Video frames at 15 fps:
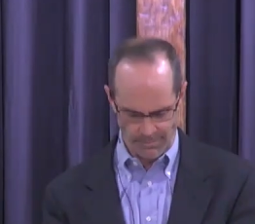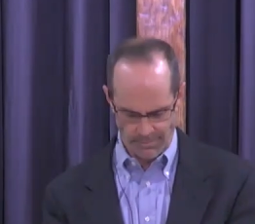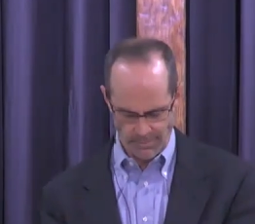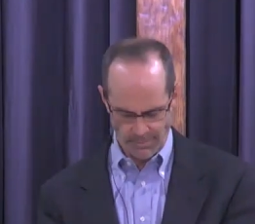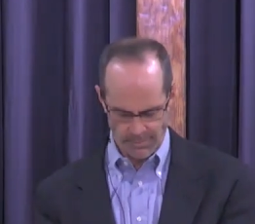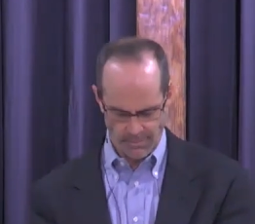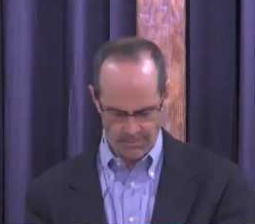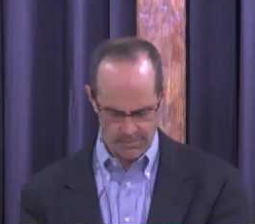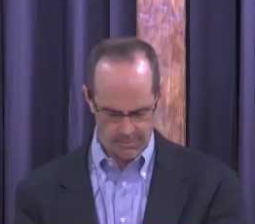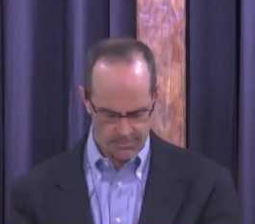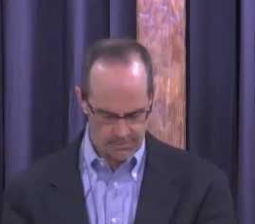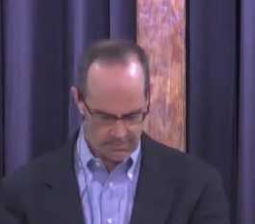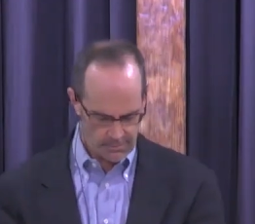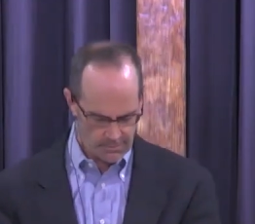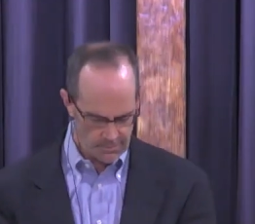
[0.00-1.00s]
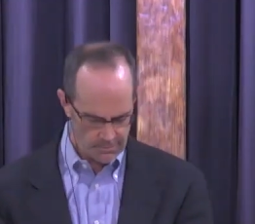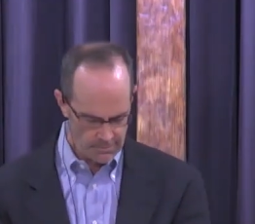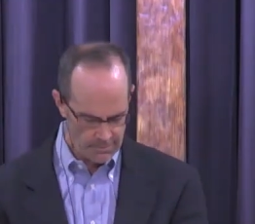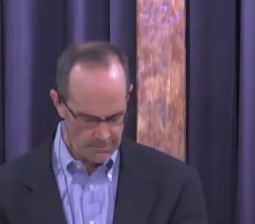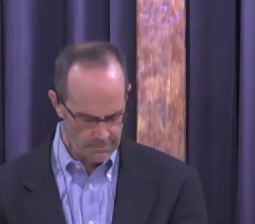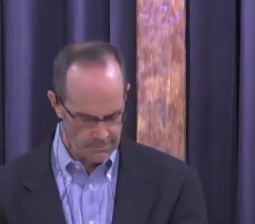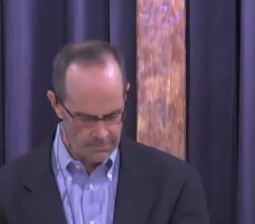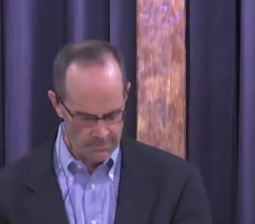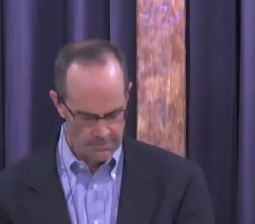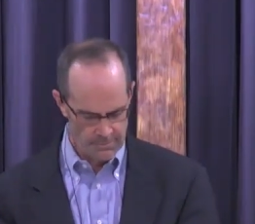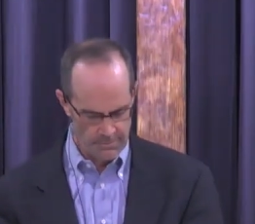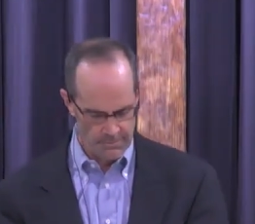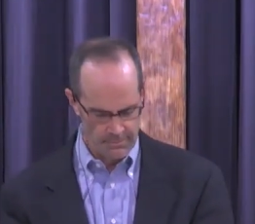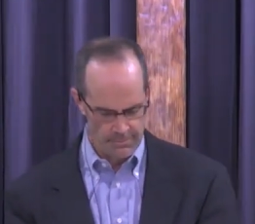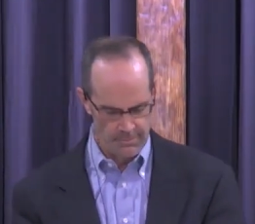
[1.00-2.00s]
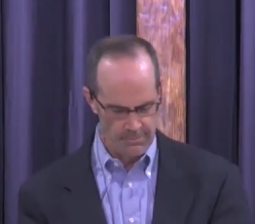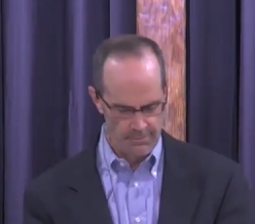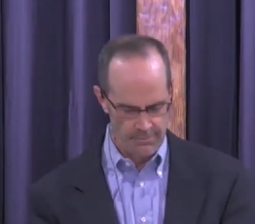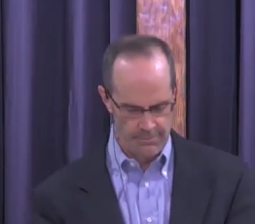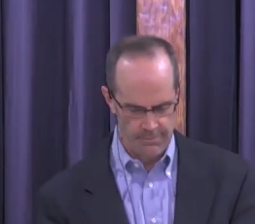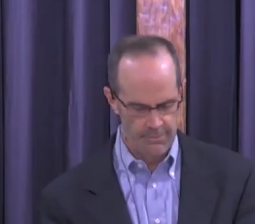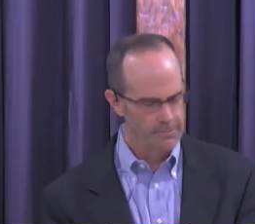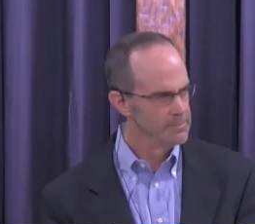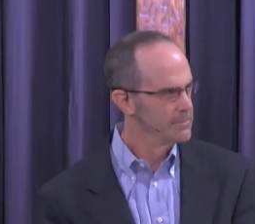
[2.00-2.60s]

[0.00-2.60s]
(silence)